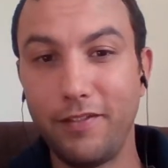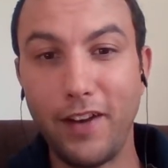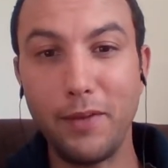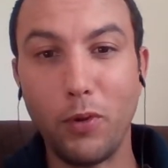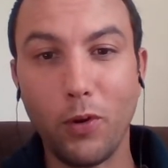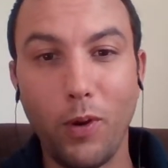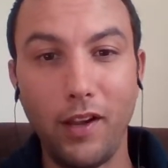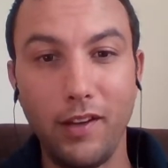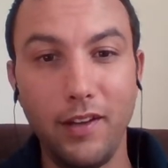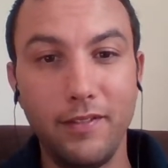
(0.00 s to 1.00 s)
find more
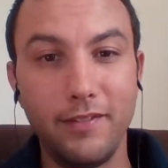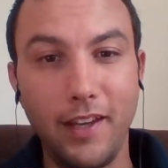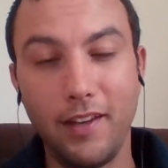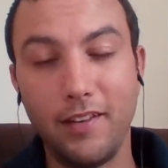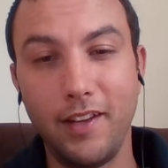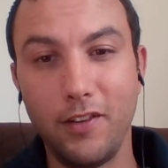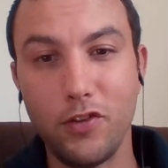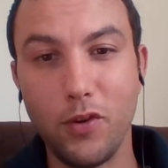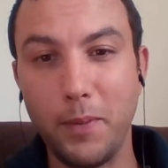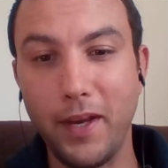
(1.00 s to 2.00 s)
quality and
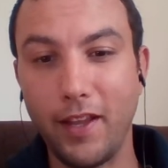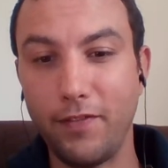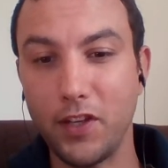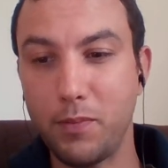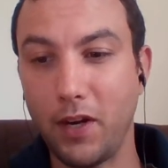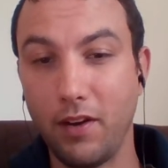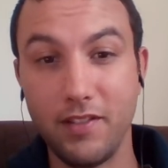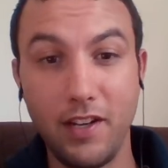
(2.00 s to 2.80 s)
enjoy my life experience,